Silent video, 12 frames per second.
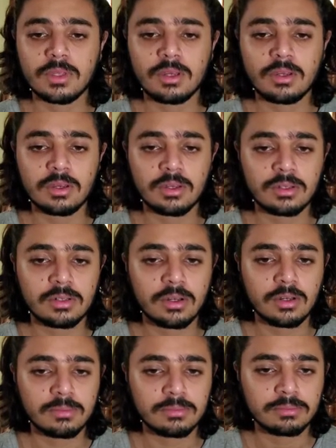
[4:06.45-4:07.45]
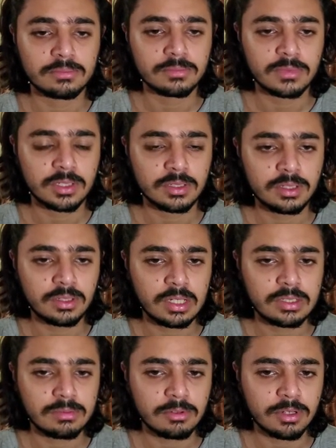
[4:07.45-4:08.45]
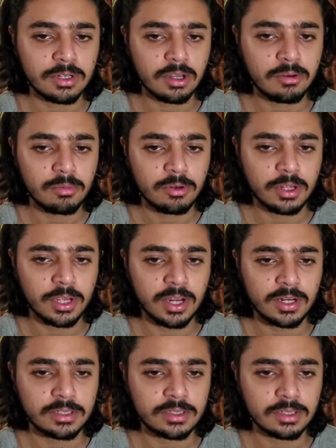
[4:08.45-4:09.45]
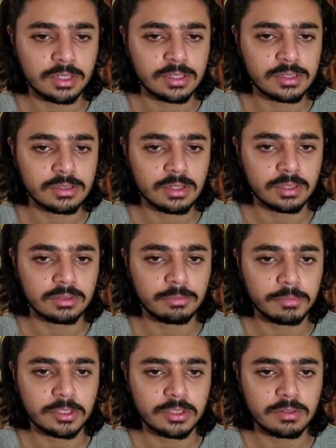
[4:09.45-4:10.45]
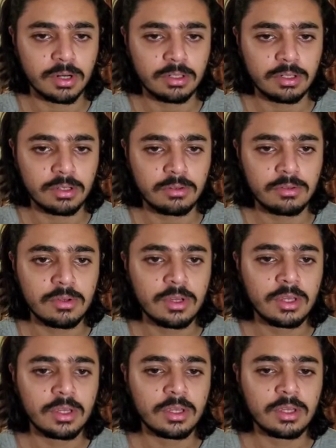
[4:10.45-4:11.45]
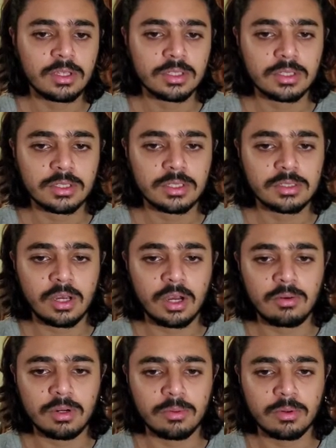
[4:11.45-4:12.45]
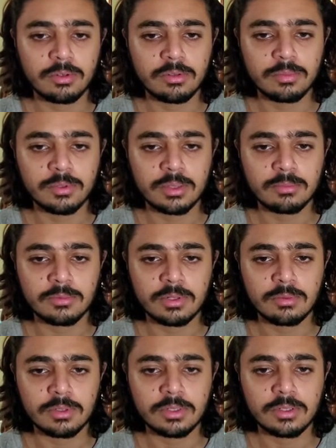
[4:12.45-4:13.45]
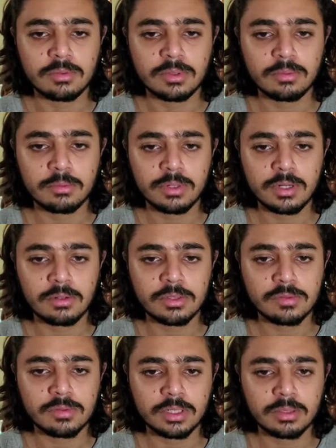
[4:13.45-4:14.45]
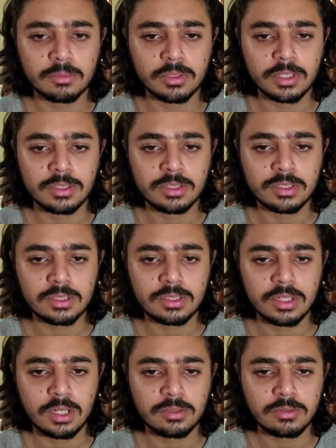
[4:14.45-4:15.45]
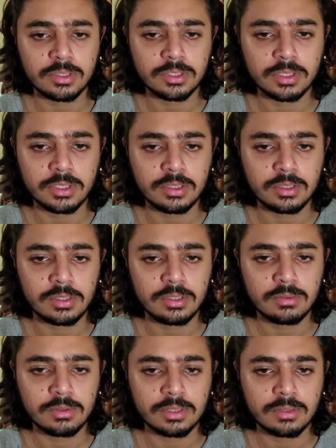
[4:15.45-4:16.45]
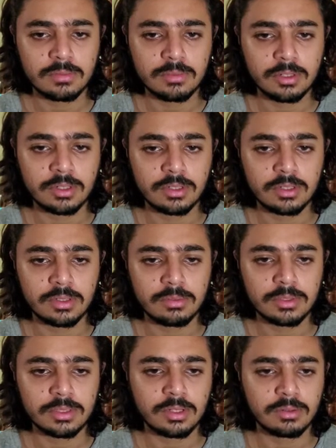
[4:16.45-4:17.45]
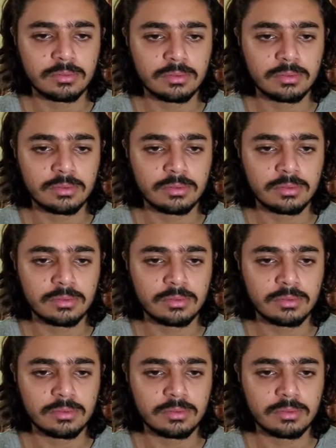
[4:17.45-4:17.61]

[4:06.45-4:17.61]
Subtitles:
And I think that's about it. I don't want to add anything else. Like the picture right now is how I want it to be. I want to give it a warehouse effect. I'm going to adjust the saturation a little bit, bring it a little bit down,